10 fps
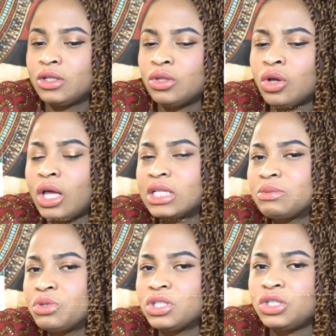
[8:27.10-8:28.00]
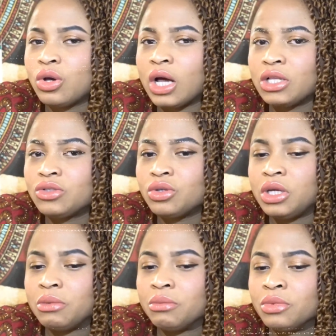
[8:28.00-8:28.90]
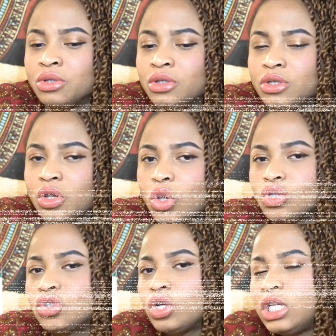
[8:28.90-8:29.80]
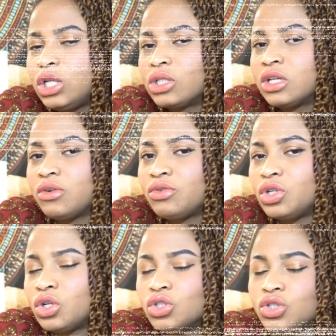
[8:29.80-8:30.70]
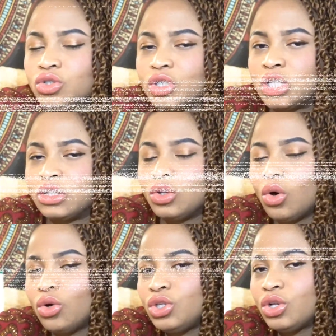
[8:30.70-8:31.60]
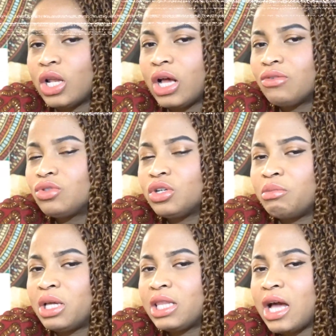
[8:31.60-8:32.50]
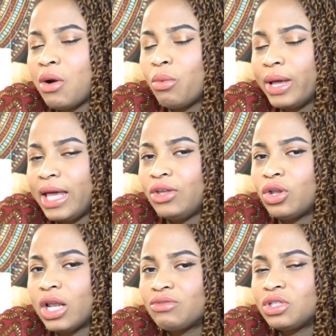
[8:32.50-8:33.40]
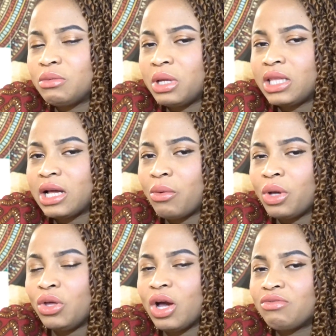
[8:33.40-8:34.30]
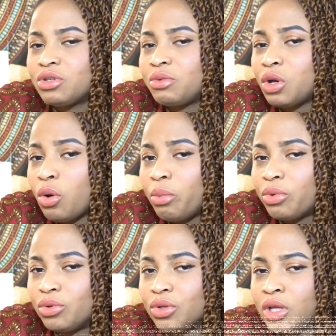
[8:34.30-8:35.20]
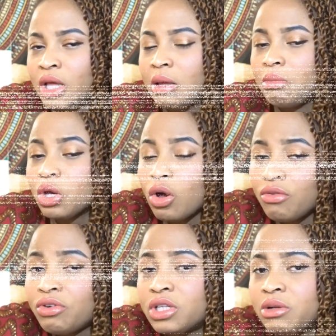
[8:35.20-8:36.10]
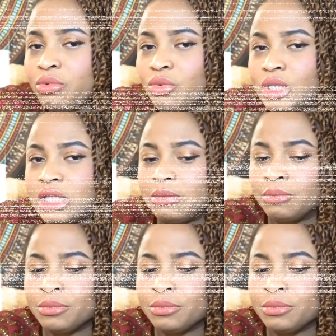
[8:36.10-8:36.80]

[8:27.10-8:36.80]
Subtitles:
not exposing your heart to him, consoling yourself with your children. No, you don't have to remain that way. You don't have to remain that way. You have to be open. Be comfortable with him.